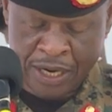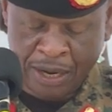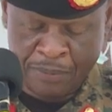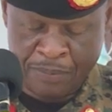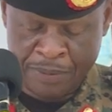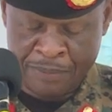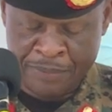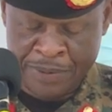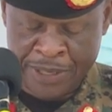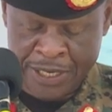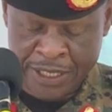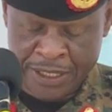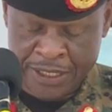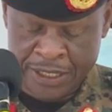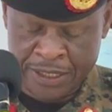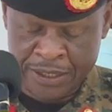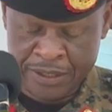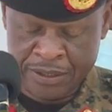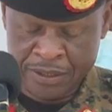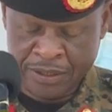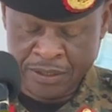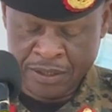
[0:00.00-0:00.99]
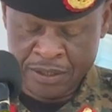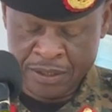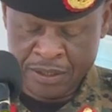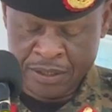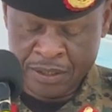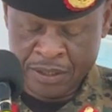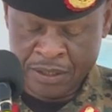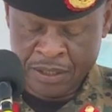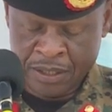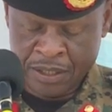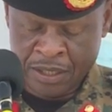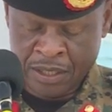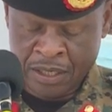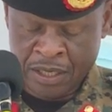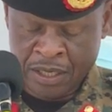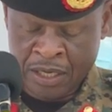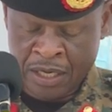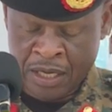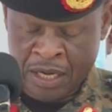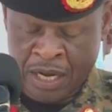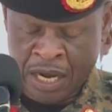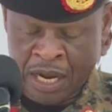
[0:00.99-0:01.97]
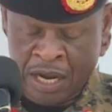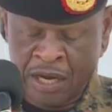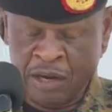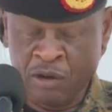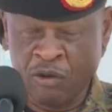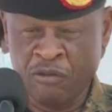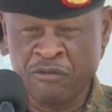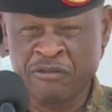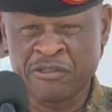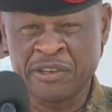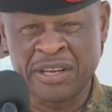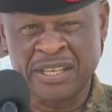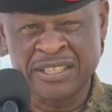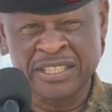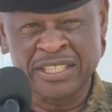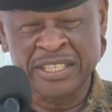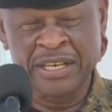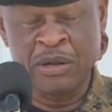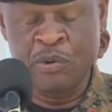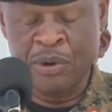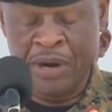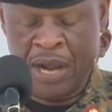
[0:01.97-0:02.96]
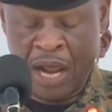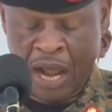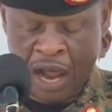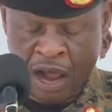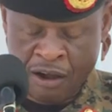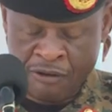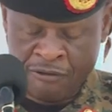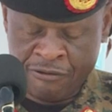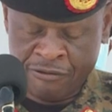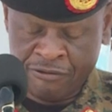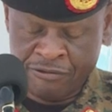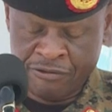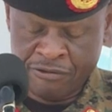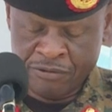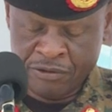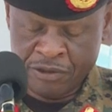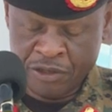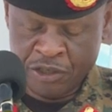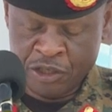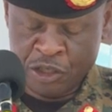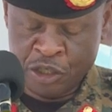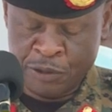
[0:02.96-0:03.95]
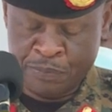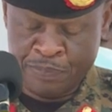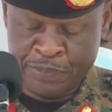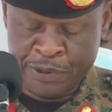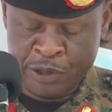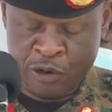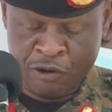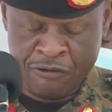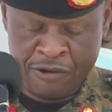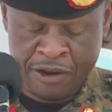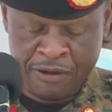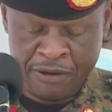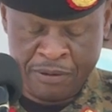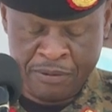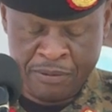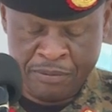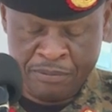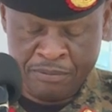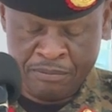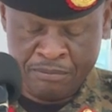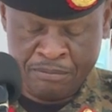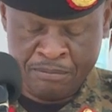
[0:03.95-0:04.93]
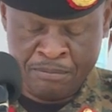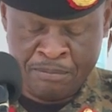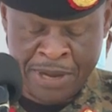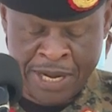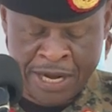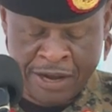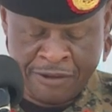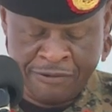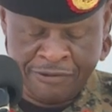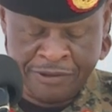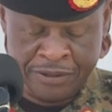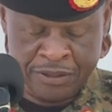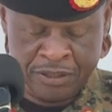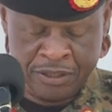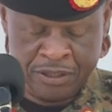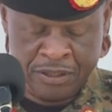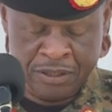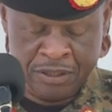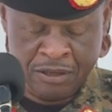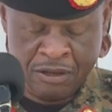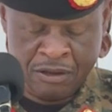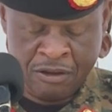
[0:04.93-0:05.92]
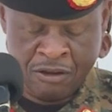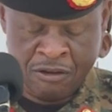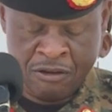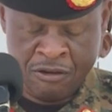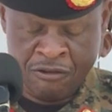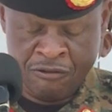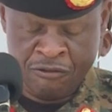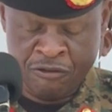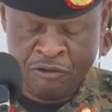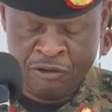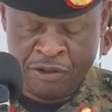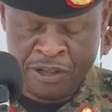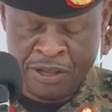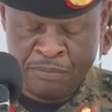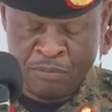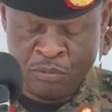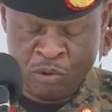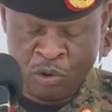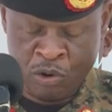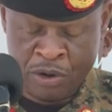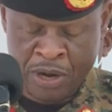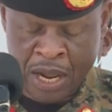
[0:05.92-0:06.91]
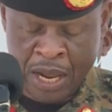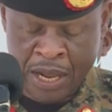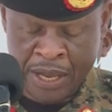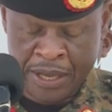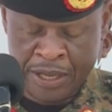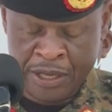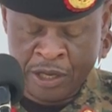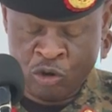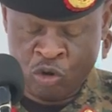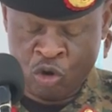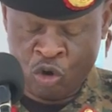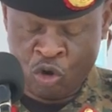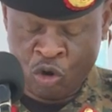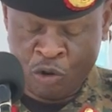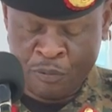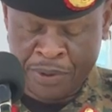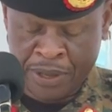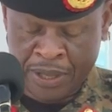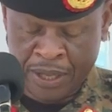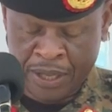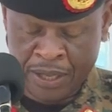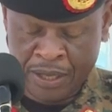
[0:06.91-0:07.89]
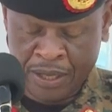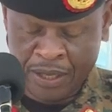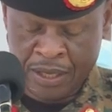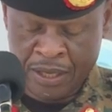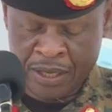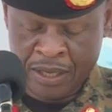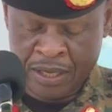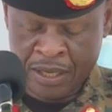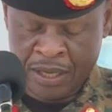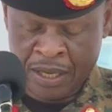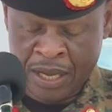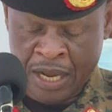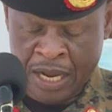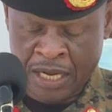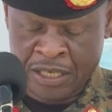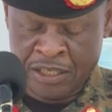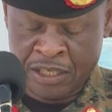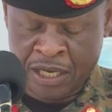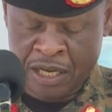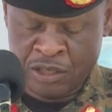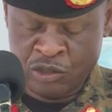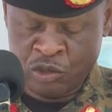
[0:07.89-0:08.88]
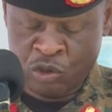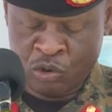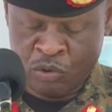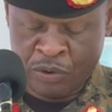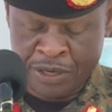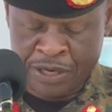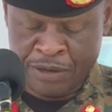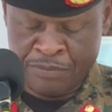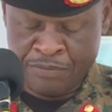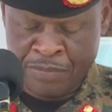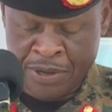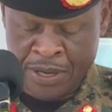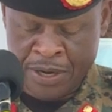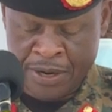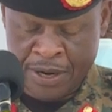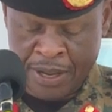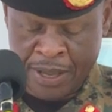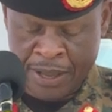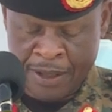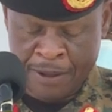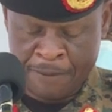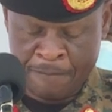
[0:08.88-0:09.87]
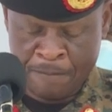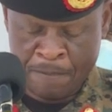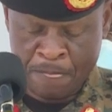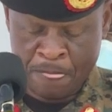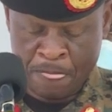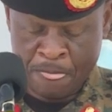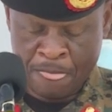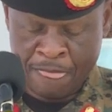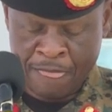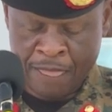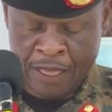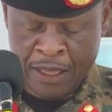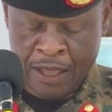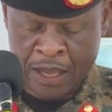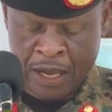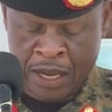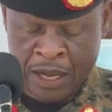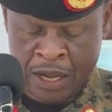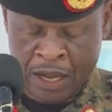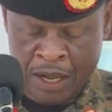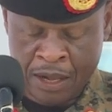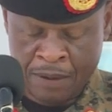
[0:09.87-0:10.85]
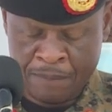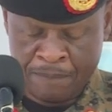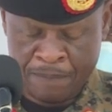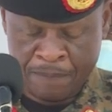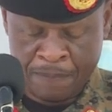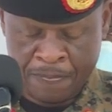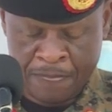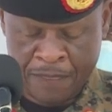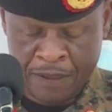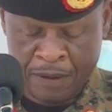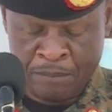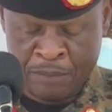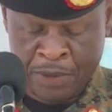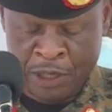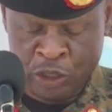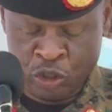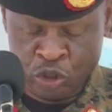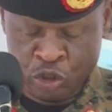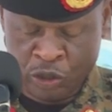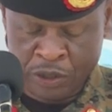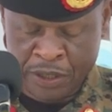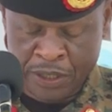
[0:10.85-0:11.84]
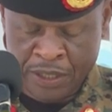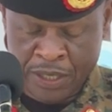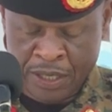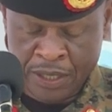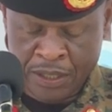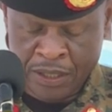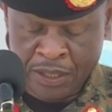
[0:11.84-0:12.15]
capabilities and obviously will have spillover benefits for the broader economy as has already been uh, um, mentioned